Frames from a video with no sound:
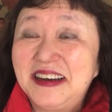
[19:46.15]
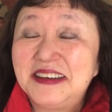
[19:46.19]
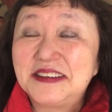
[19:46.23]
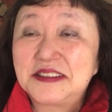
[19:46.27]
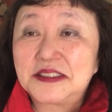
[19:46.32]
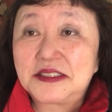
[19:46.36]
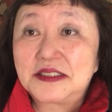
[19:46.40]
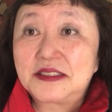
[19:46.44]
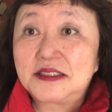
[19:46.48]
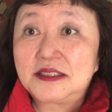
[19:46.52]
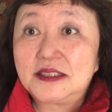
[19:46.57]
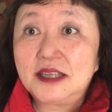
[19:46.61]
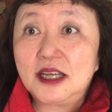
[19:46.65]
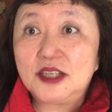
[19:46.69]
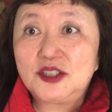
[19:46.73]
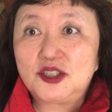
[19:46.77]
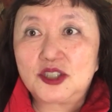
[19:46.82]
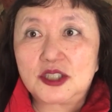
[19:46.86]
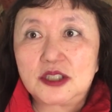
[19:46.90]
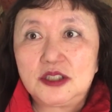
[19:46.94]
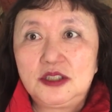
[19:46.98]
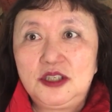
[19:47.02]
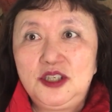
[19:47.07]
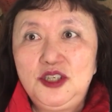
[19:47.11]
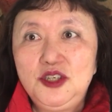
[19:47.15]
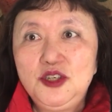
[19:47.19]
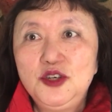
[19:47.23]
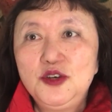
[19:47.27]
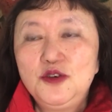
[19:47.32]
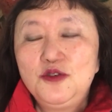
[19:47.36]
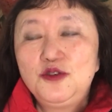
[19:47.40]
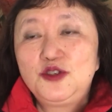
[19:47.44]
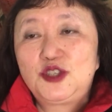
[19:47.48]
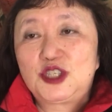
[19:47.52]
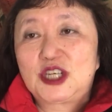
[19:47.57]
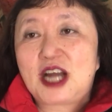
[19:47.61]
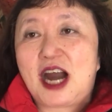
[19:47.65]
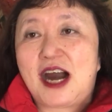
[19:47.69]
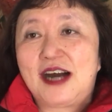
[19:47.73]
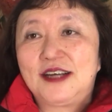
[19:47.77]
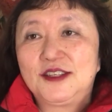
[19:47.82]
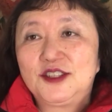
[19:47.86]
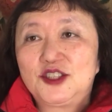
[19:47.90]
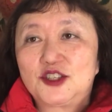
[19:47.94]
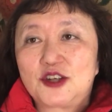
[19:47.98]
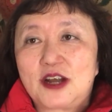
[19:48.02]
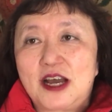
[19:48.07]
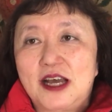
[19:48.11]
Such huge
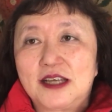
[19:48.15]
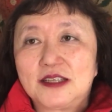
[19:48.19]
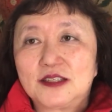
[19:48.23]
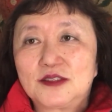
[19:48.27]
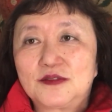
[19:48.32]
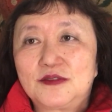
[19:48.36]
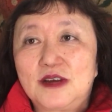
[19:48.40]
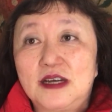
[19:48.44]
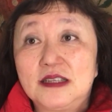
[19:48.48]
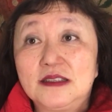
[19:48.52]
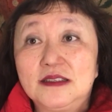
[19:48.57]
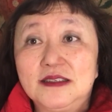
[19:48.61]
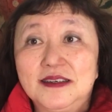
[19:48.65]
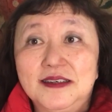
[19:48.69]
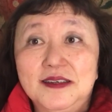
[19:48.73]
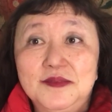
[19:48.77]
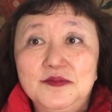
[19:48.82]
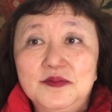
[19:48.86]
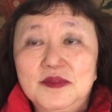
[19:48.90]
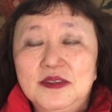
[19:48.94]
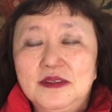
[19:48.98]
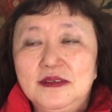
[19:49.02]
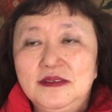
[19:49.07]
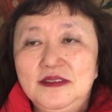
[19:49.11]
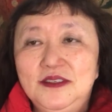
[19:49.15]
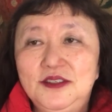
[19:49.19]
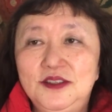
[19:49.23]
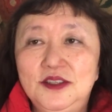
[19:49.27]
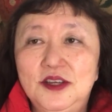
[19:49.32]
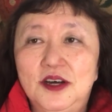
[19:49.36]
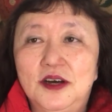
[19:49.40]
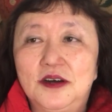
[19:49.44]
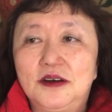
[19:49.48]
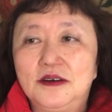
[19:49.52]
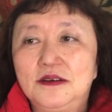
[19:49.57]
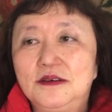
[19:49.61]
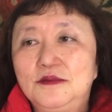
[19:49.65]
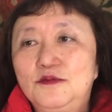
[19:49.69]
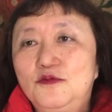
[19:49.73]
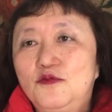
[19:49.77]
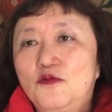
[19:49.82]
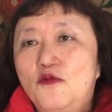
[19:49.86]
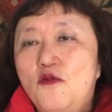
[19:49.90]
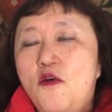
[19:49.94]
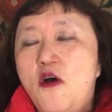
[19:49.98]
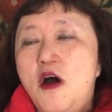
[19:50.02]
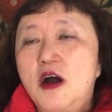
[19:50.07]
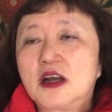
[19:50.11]
contrast from the,
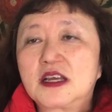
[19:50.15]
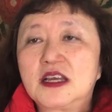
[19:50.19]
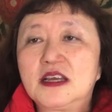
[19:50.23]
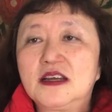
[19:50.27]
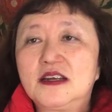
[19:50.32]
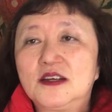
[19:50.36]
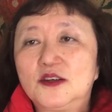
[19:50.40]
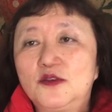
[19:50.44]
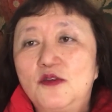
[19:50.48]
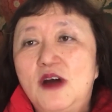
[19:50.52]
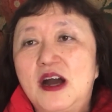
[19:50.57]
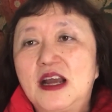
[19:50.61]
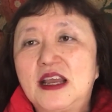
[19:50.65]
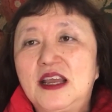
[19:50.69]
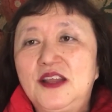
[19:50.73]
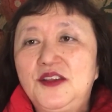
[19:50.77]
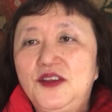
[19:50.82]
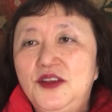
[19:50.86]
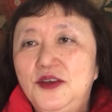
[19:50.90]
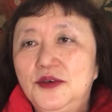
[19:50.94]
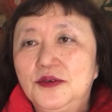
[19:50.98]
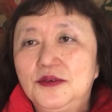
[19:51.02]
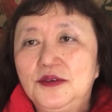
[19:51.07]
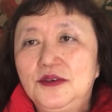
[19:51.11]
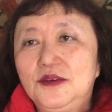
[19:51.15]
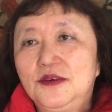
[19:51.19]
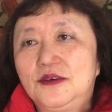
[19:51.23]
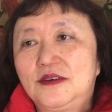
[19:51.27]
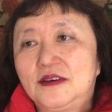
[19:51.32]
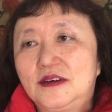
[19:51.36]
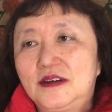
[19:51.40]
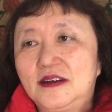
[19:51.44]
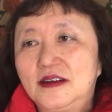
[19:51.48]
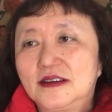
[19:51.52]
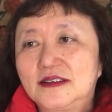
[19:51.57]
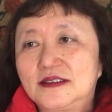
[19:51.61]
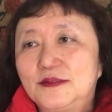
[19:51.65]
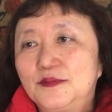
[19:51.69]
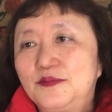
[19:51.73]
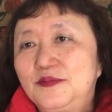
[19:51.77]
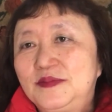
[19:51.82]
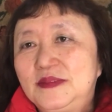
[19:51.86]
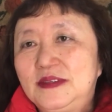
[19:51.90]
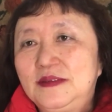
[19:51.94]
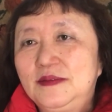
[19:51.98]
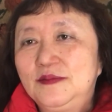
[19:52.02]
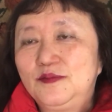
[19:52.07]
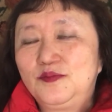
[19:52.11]
walking around in New York,
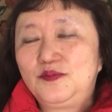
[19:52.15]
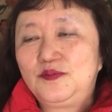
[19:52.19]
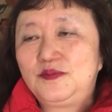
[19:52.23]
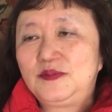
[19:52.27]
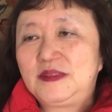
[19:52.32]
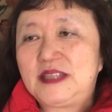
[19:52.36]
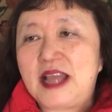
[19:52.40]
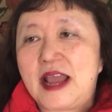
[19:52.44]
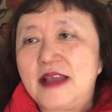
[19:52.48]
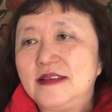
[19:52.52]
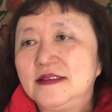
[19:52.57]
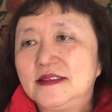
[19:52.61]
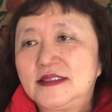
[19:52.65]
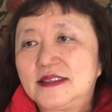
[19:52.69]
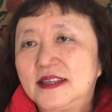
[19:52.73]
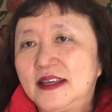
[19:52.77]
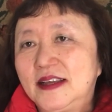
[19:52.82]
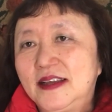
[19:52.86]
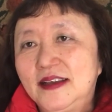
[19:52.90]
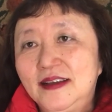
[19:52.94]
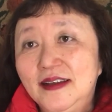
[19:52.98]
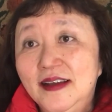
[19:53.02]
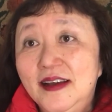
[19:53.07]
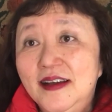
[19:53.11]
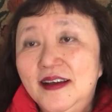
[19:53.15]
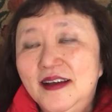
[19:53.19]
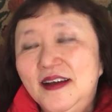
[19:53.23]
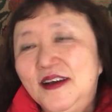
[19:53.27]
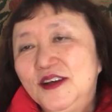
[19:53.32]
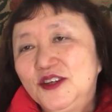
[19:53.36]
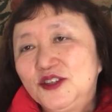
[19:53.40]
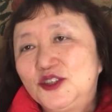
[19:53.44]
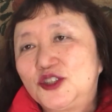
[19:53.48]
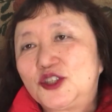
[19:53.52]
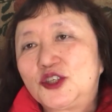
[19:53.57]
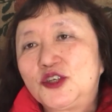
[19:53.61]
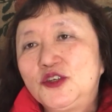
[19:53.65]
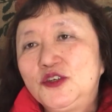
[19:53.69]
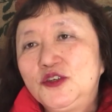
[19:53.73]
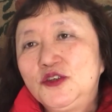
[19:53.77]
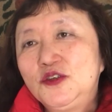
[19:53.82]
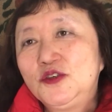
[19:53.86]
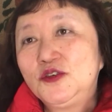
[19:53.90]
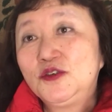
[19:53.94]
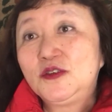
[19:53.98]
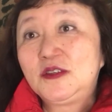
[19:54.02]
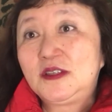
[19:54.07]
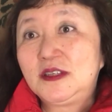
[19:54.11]
dancing,
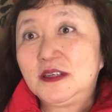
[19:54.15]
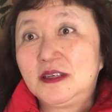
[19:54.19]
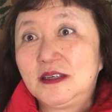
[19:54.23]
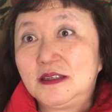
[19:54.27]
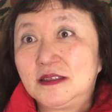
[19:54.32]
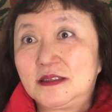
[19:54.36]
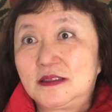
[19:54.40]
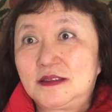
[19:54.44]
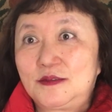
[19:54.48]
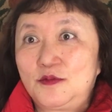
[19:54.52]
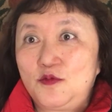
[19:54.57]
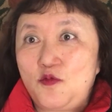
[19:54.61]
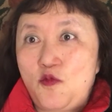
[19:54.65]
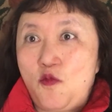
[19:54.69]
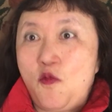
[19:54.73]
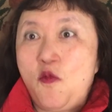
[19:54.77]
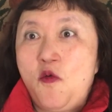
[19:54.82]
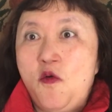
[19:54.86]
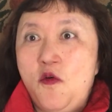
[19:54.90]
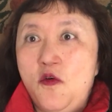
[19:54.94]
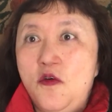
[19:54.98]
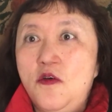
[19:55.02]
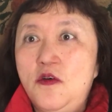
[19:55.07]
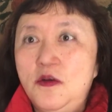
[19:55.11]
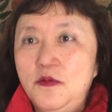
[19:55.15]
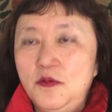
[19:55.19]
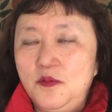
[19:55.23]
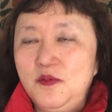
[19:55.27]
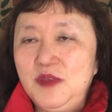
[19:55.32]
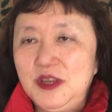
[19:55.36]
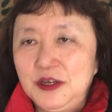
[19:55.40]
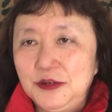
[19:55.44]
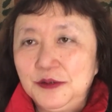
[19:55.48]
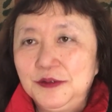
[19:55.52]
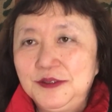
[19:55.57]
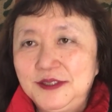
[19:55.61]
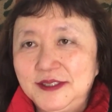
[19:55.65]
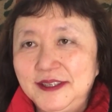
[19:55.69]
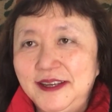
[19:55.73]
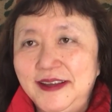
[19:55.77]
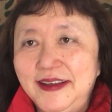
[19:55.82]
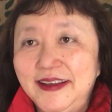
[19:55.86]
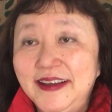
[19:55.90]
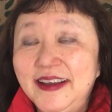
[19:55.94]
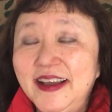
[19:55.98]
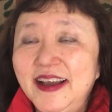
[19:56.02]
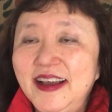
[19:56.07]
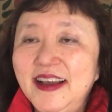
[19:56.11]
to the war
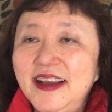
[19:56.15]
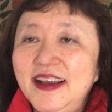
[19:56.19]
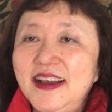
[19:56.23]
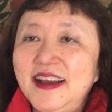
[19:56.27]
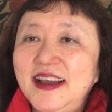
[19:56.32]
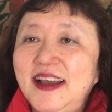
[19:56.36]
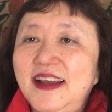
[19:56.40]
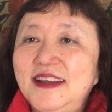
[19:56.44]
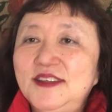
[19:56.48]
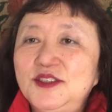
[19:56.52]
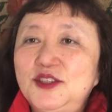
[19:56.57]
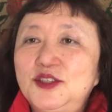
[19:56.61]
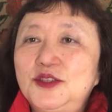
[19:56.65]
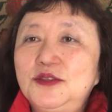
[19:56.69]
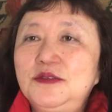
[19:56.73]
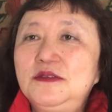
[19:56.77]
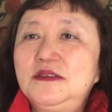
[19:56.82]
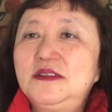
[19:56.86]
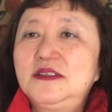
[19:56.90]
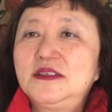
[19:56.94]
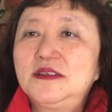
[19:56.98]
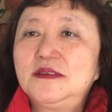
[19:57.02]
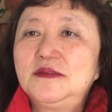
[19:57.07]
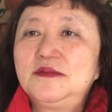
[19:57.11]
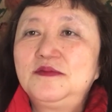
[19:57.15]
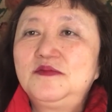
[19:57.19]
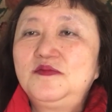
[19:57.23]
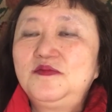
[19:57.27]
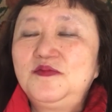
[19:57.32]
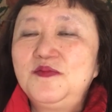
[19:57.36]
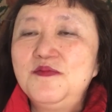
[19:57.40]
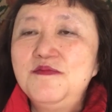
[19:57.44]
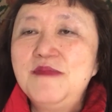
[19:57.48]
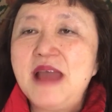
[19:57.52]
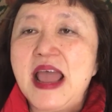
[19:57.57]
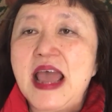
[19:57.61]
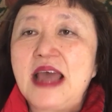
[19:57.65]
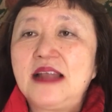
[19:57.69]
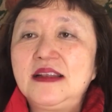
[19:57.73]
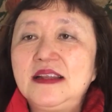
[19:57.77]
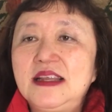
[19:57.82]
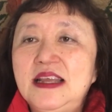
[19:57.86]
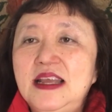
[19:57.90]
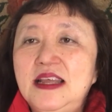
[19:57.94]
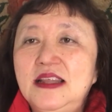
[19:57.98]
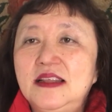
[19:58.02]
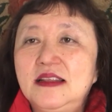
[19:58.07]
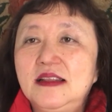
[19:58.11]
music and to the
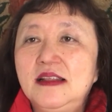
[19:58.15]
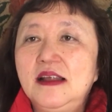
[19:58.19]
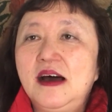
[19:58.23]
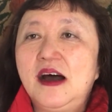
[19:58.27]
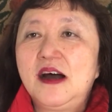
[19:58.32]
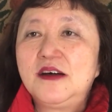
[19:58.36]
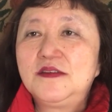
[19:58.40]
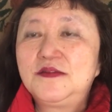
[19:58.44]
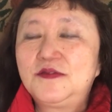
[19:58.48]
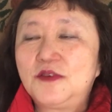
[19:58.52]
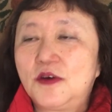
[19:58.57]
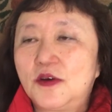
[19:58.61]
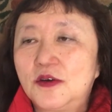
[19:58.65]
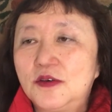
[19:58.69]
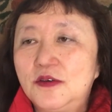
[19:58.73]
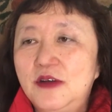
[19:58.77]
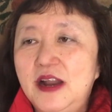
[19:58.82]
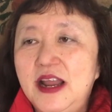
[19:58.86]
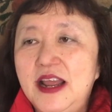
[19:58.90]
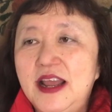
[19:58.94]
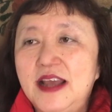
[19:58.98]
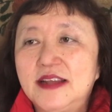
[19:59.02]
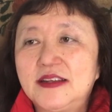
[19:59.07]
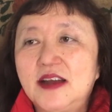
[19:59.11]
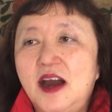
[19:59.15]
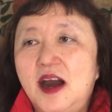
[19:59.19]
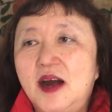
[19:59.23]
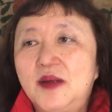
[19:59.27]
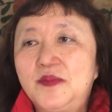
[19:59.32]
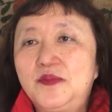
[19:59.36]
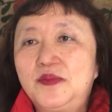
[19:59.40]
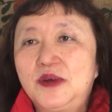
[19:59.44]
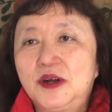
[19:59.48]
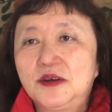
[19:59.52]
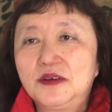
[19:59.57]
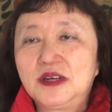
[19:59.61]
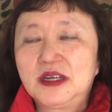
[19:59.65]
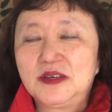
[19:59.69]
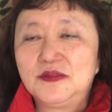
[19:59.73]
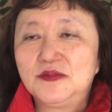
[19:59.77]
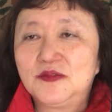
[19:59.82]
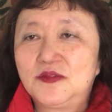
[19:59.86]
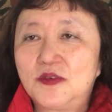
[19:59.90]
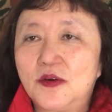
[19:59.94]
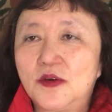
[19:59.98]
madly in love Faure and heartbroken